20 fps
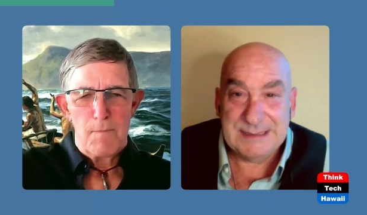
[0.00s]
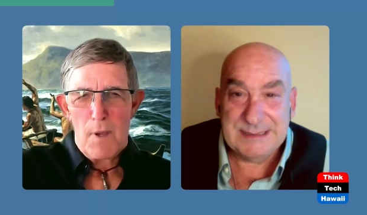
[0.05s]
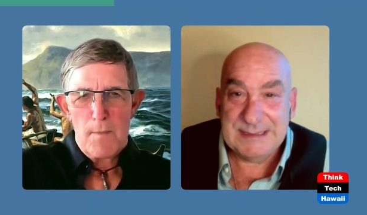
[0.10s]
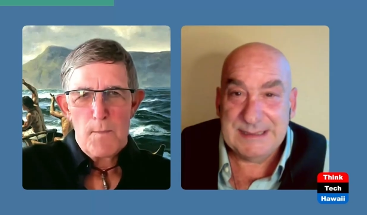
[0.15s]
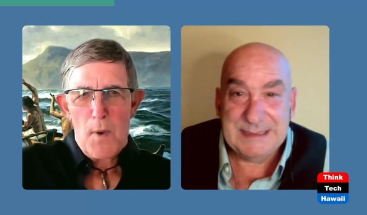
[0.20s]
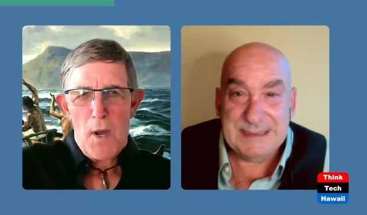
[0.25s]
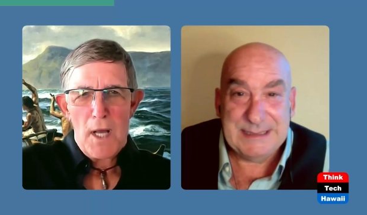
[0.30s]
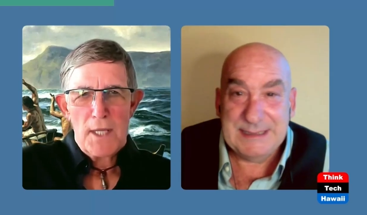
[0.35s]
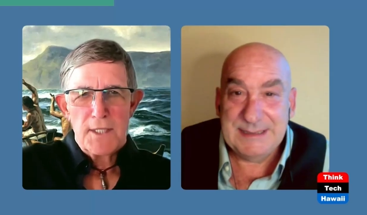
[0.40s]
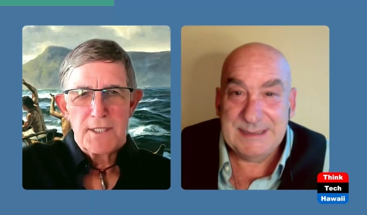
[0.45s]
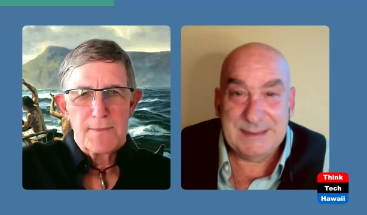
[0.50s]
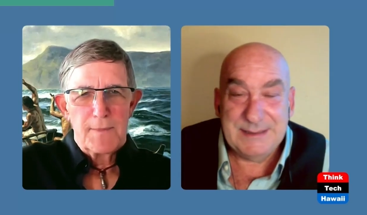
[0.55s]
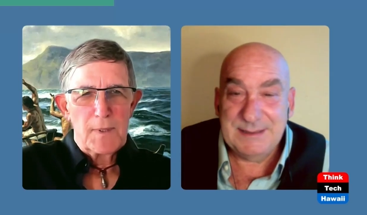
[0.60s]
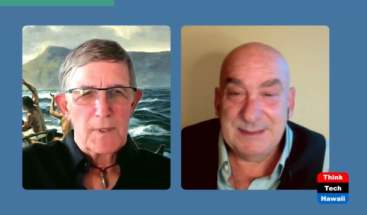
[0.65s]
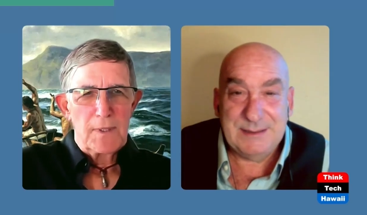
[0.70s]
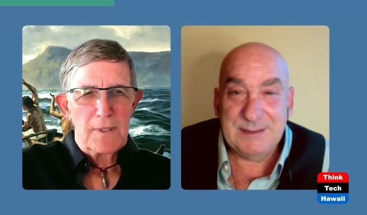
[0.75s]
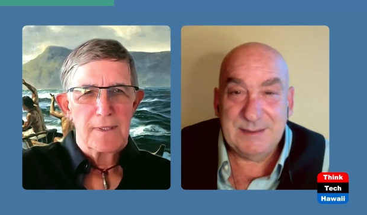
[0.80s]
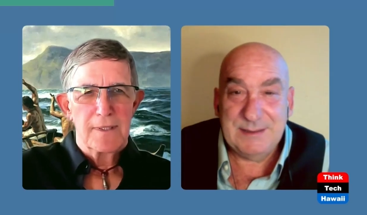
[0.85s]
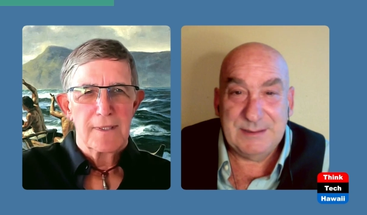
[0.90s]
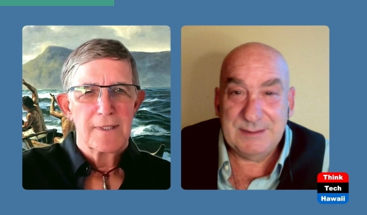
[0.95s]

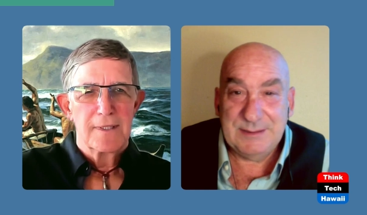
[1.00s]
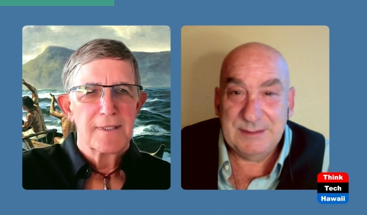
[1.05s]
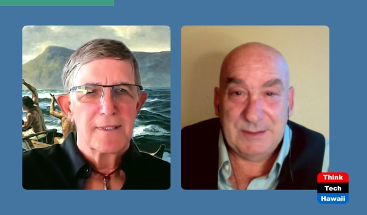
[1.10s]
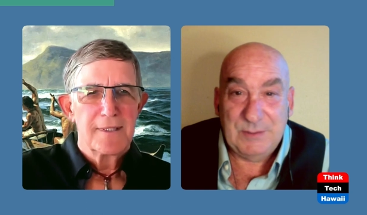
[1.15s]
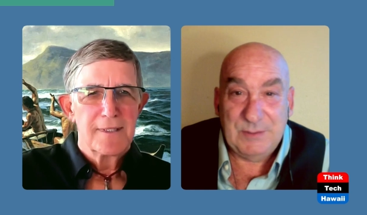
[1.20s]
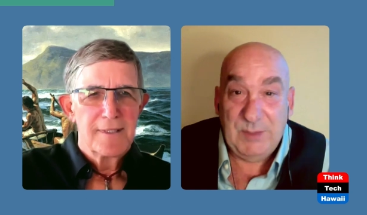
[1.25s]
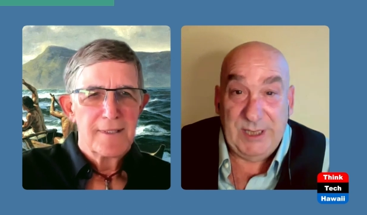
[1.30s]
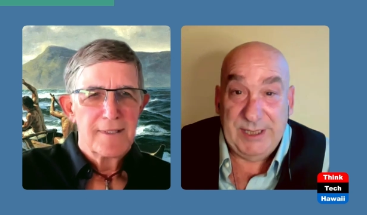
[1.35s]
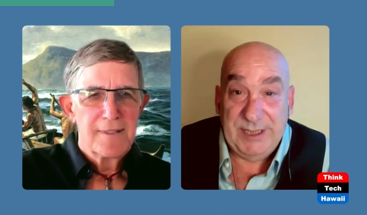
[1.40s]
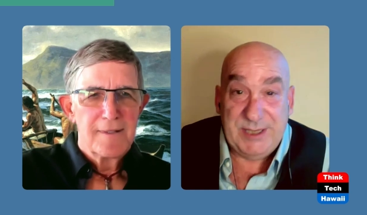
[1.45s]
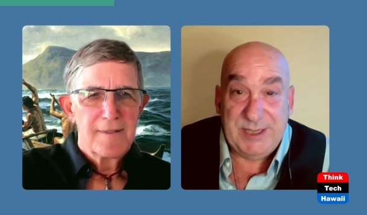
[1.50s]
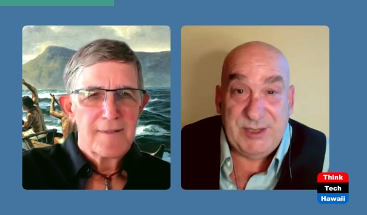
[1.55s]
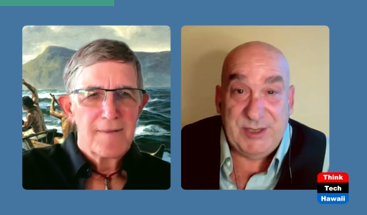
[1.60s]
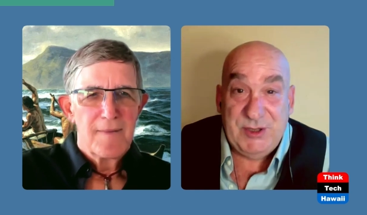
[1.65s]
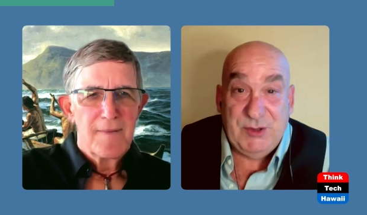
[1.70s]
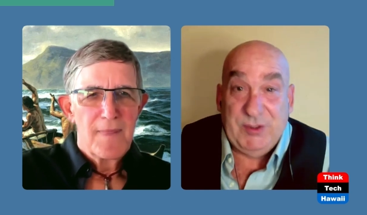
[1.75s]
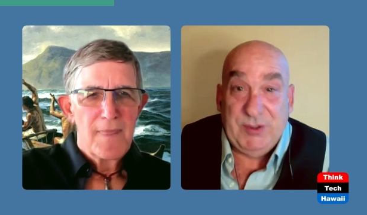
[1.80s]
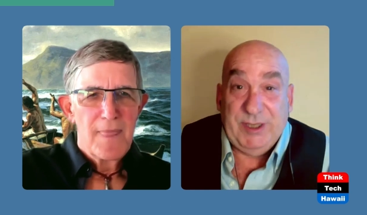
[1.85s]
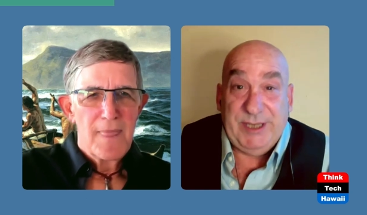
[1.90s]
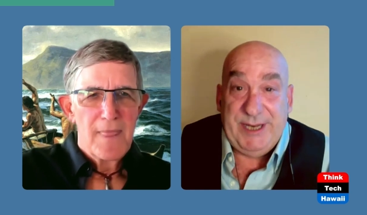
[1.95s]
Speaker 1: impossible. Well, it's
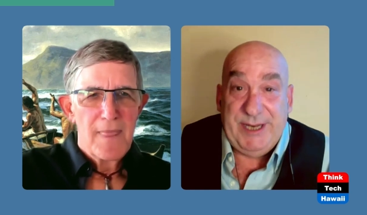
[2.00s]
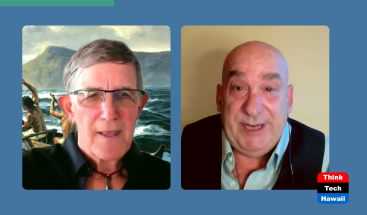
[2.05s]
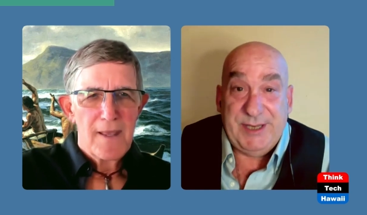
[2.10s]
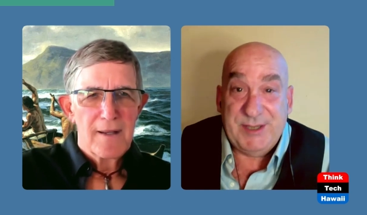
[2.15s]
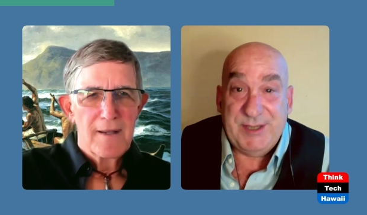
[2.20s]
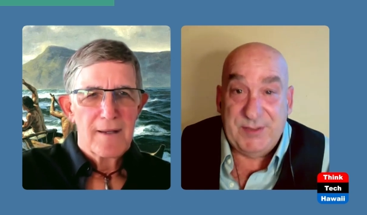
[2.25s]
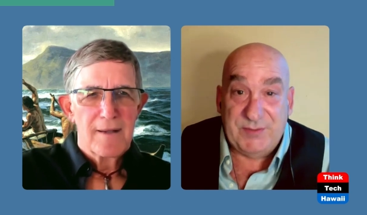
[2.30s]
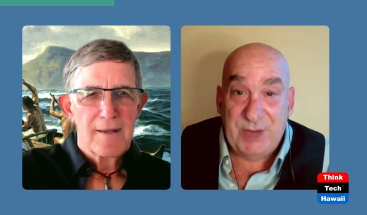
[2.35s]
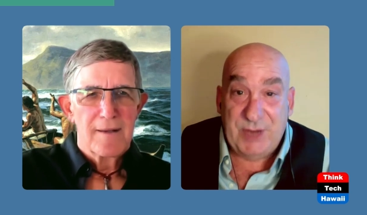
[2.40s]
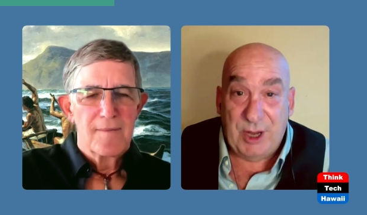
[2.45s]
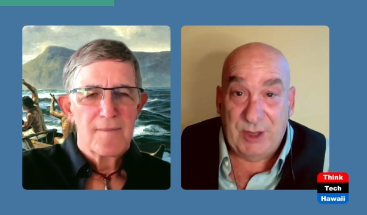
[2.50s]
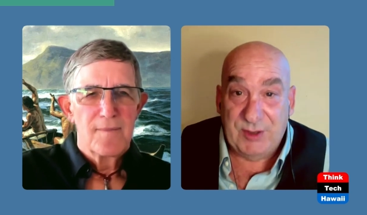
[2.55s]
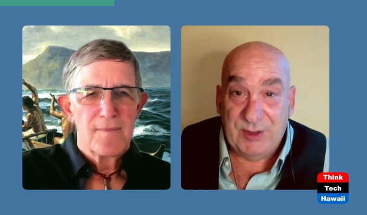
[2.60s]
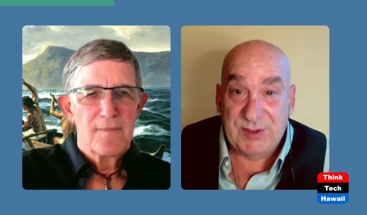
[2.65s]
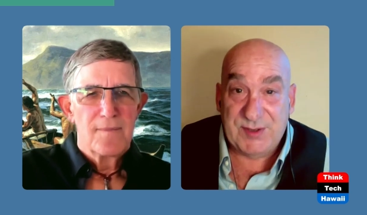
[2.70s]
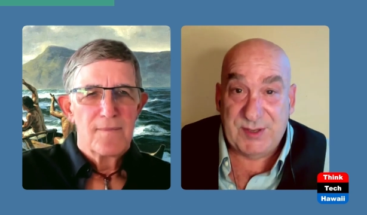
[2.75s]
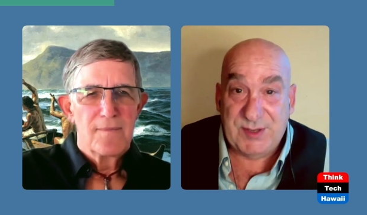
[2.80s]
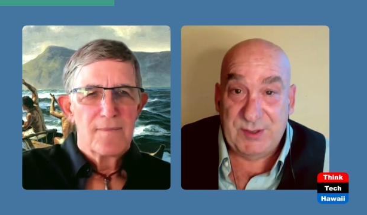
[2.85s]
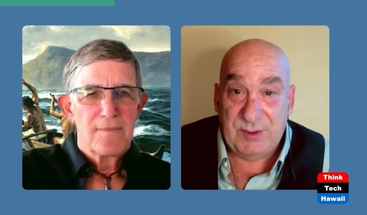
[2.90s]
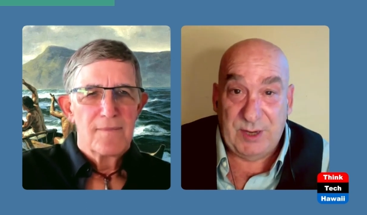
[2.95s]
trillions of dollars,
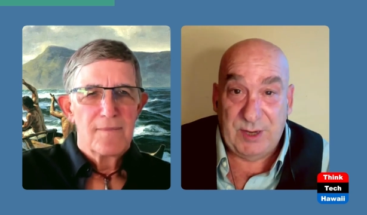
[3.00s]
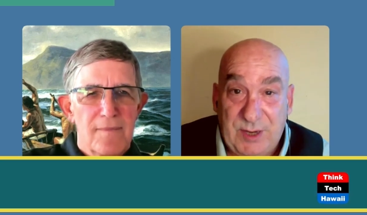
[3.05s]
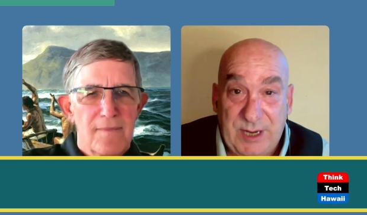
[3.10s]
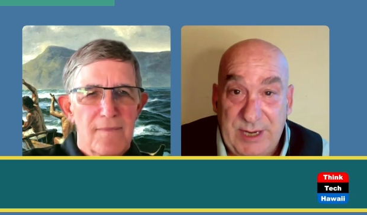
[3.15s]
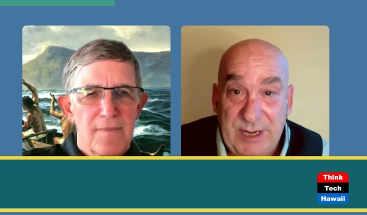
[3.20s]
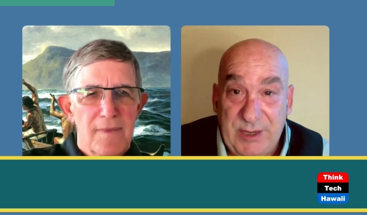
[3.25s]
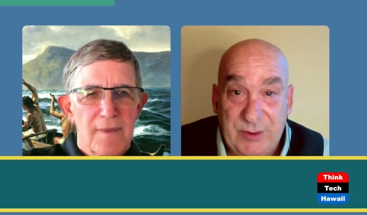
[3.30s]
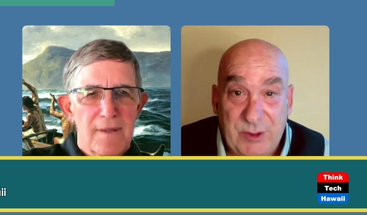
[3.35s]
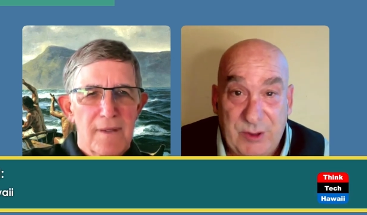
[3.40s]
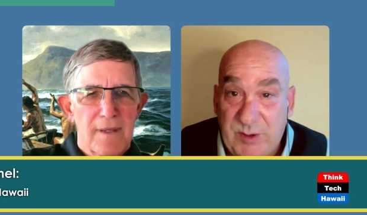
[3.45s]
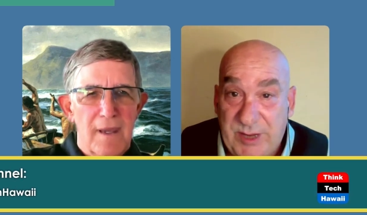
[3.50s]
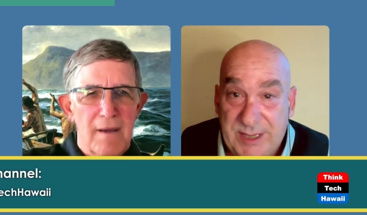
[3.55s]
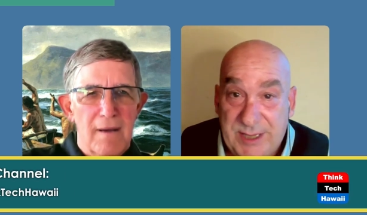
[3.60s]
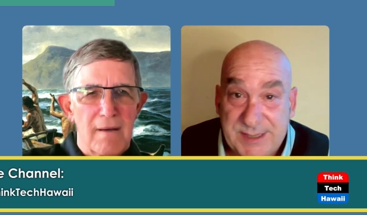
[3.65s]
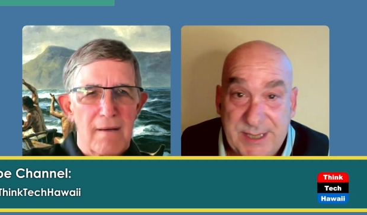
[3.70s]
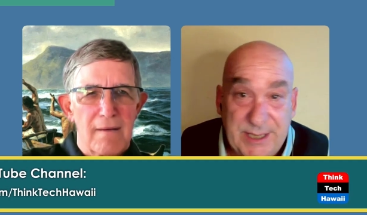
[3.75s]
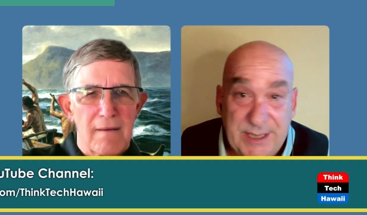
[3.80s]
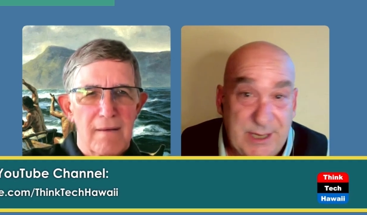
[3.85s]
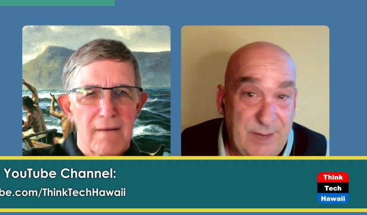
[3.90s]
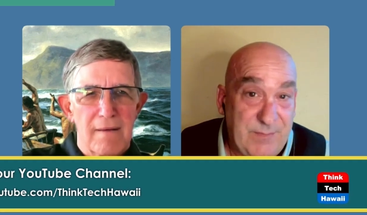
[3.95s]
so I don't know where that's yeah.
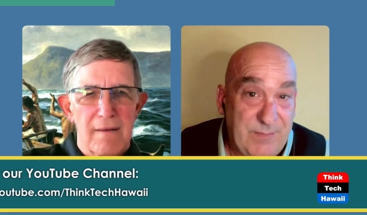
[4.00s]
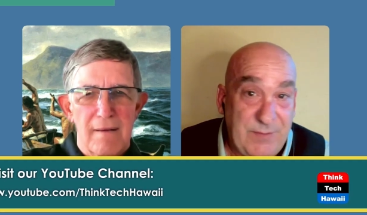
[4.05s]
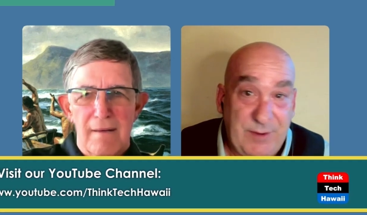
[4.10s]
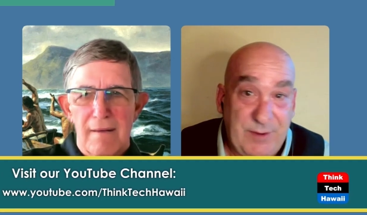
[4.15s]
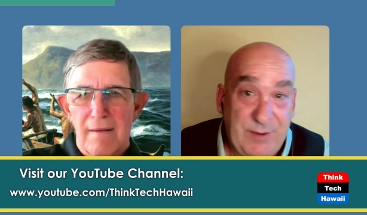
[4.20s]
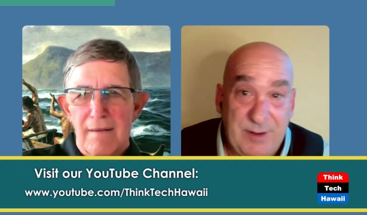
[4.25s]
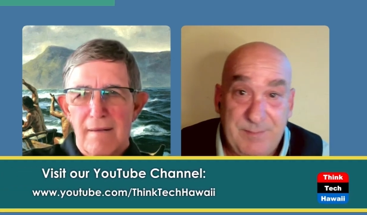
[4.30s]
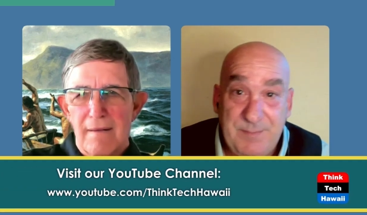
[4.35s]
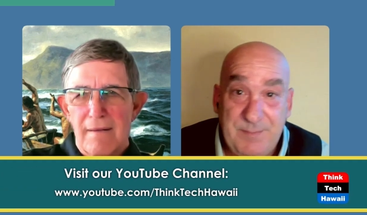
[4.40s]
going to come from.